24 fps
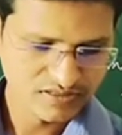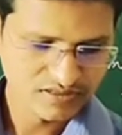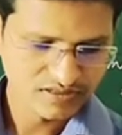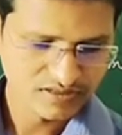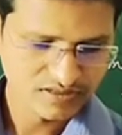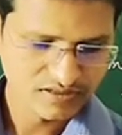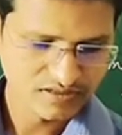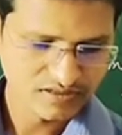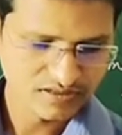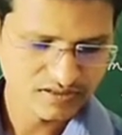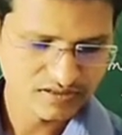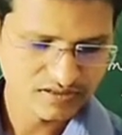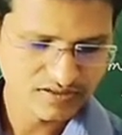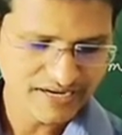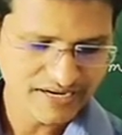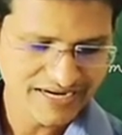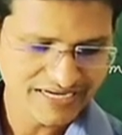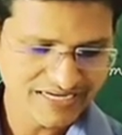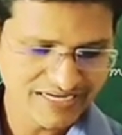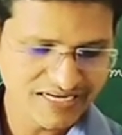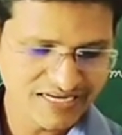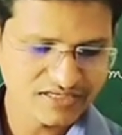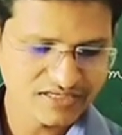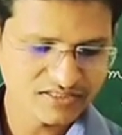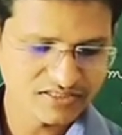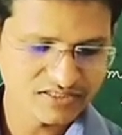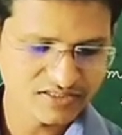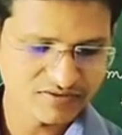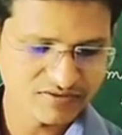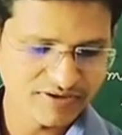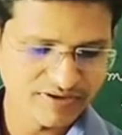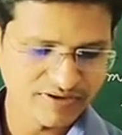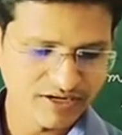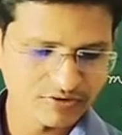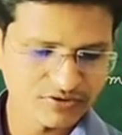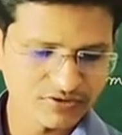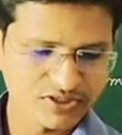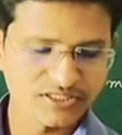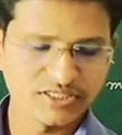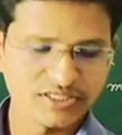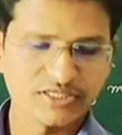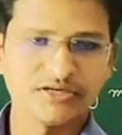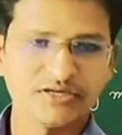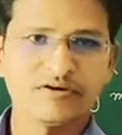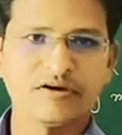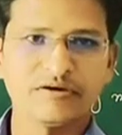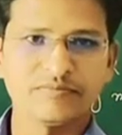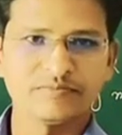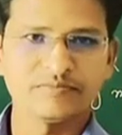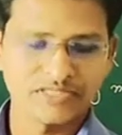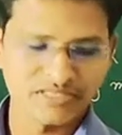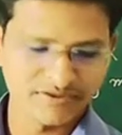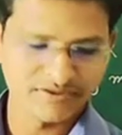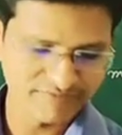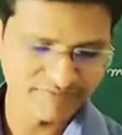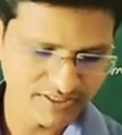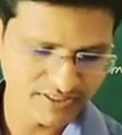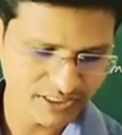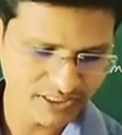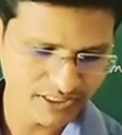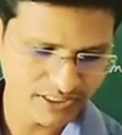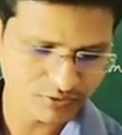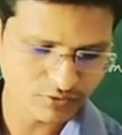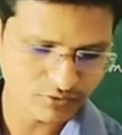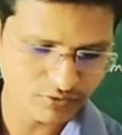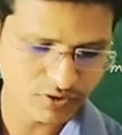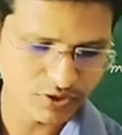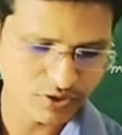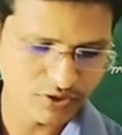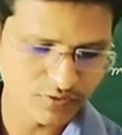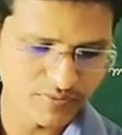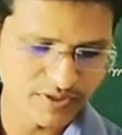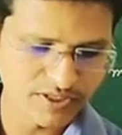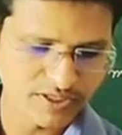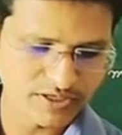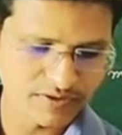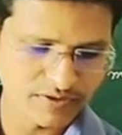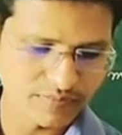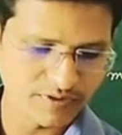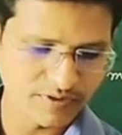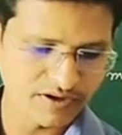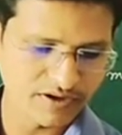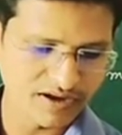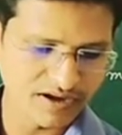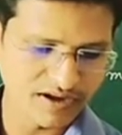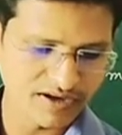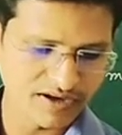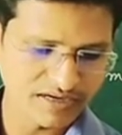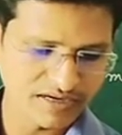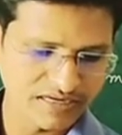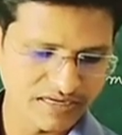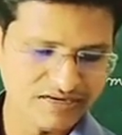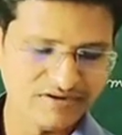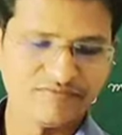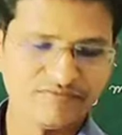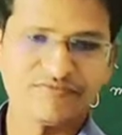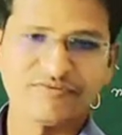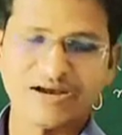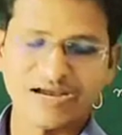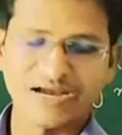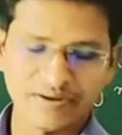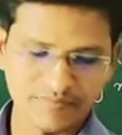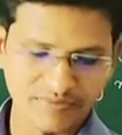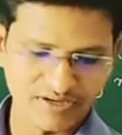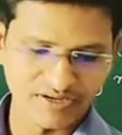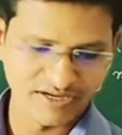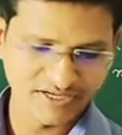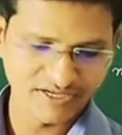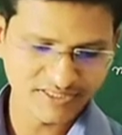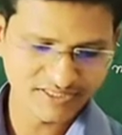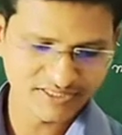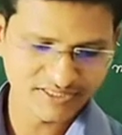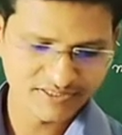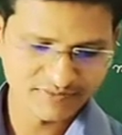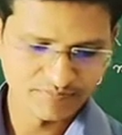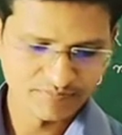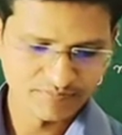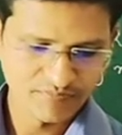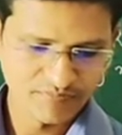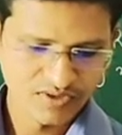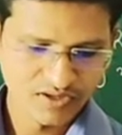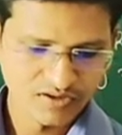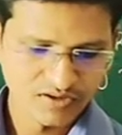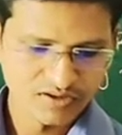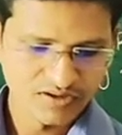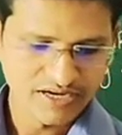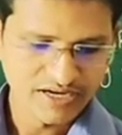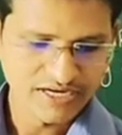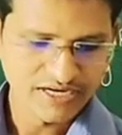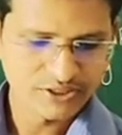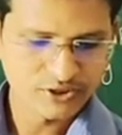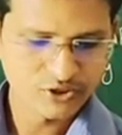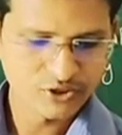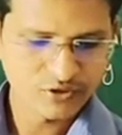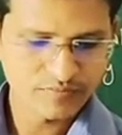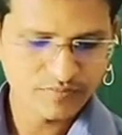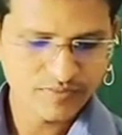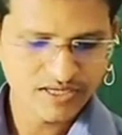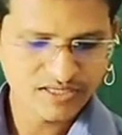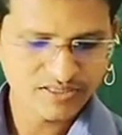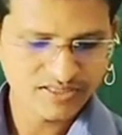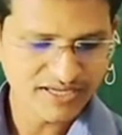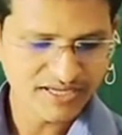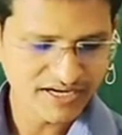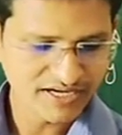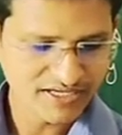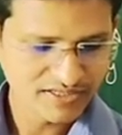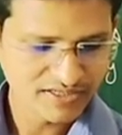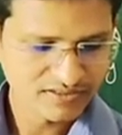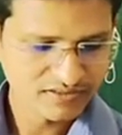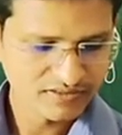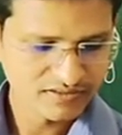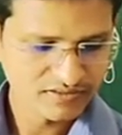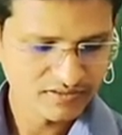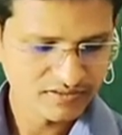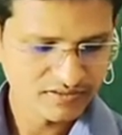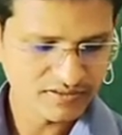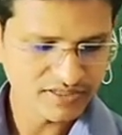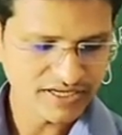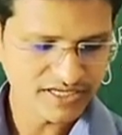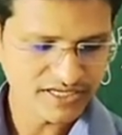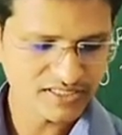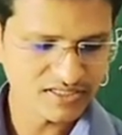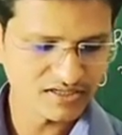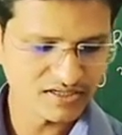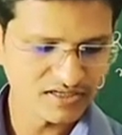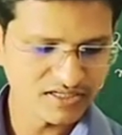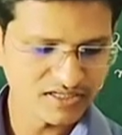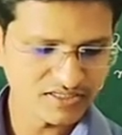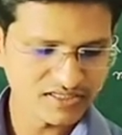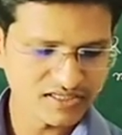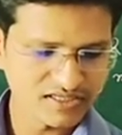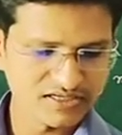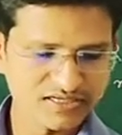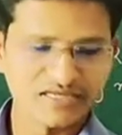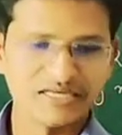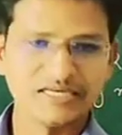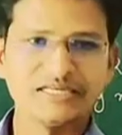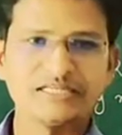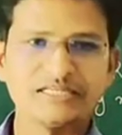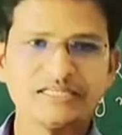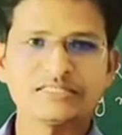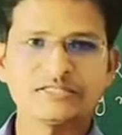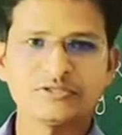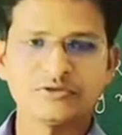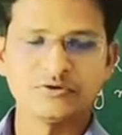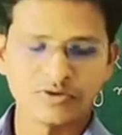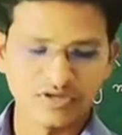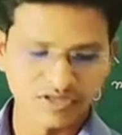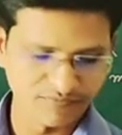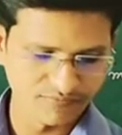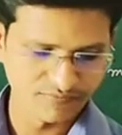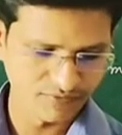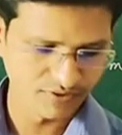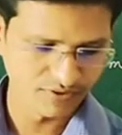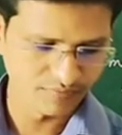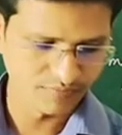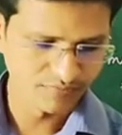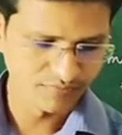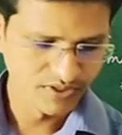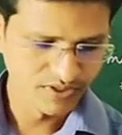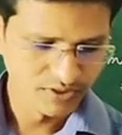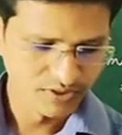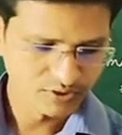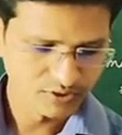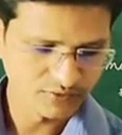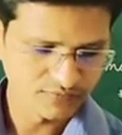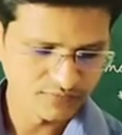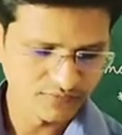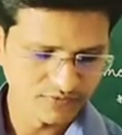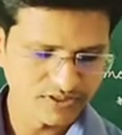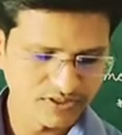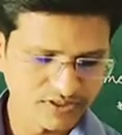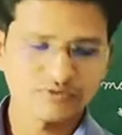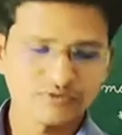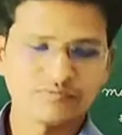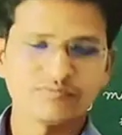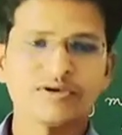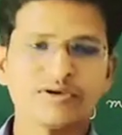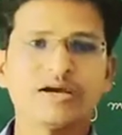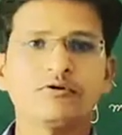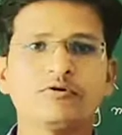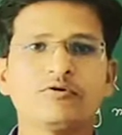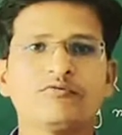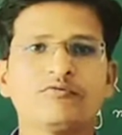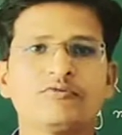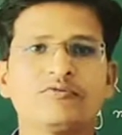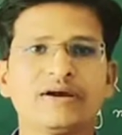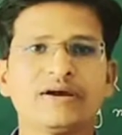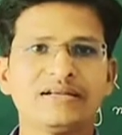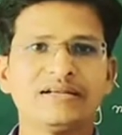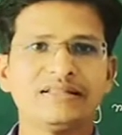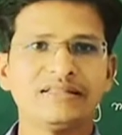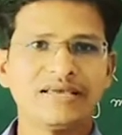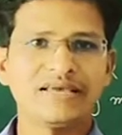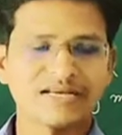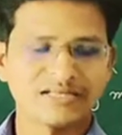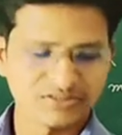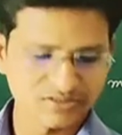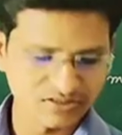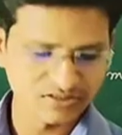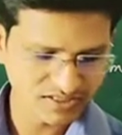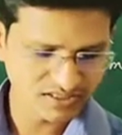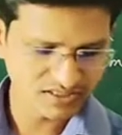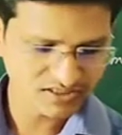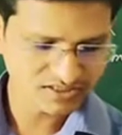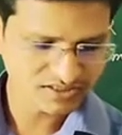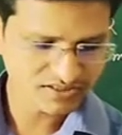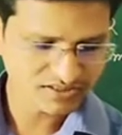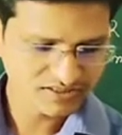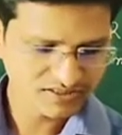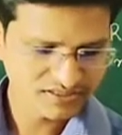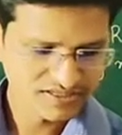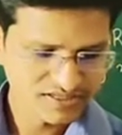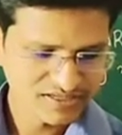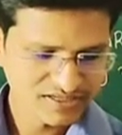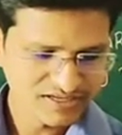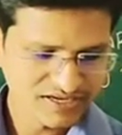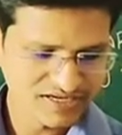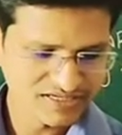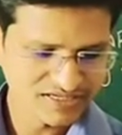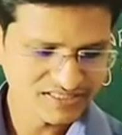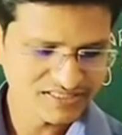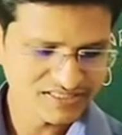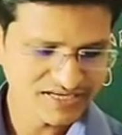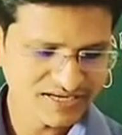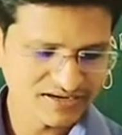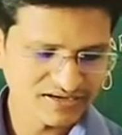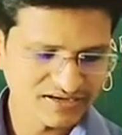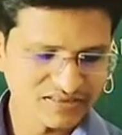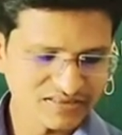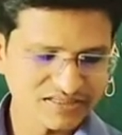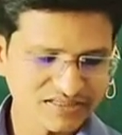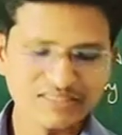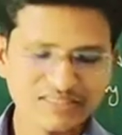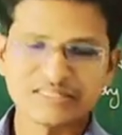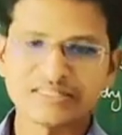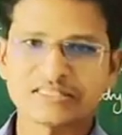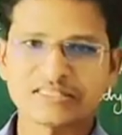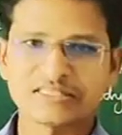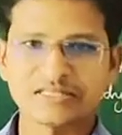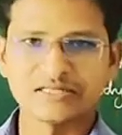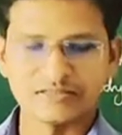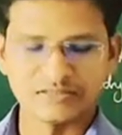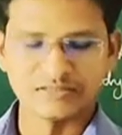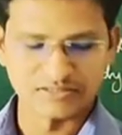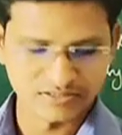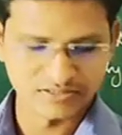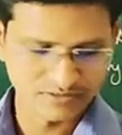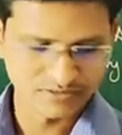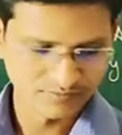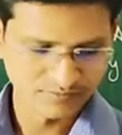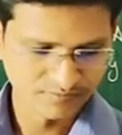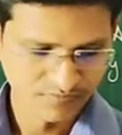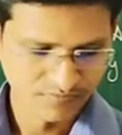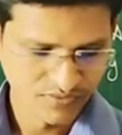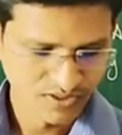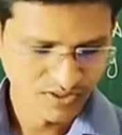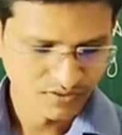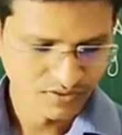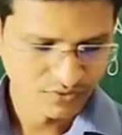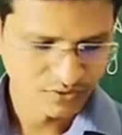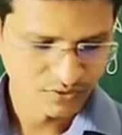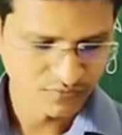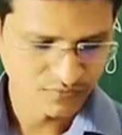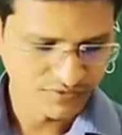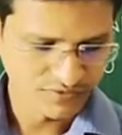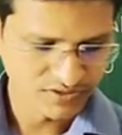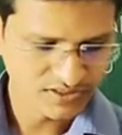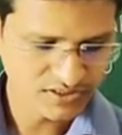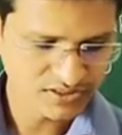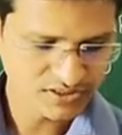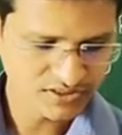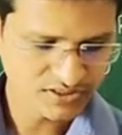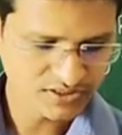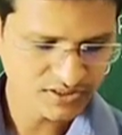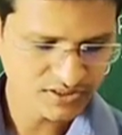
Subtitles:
attains a velocity of 72 km per hour in 5 minutes, assuming that the acceleration is uniform. So first we have to find the acceleration, and second the distance. So first